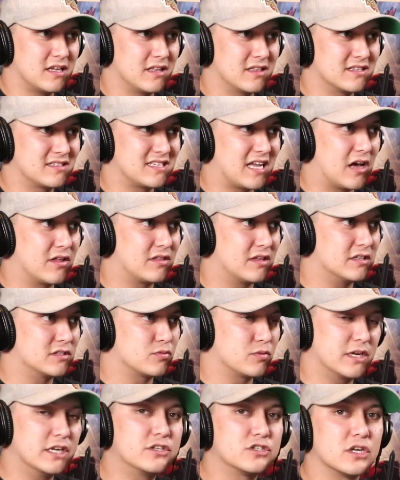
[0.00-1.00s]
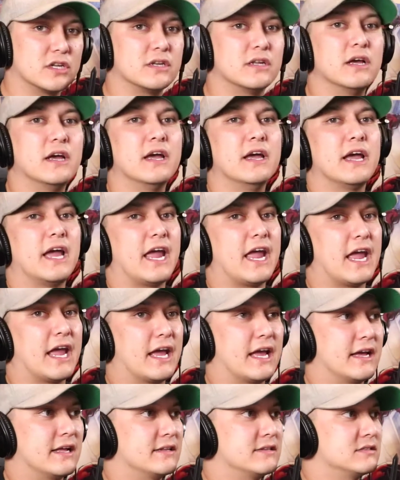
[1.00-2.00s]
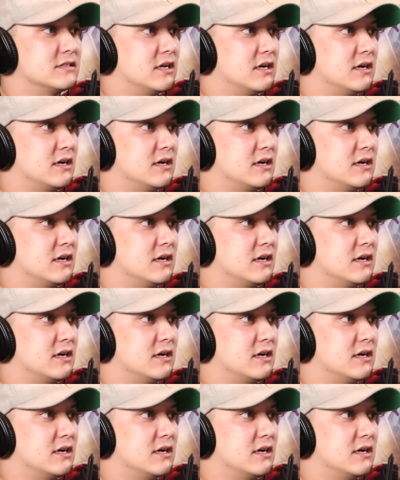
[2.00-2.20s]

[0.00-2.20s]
the Southeast region, and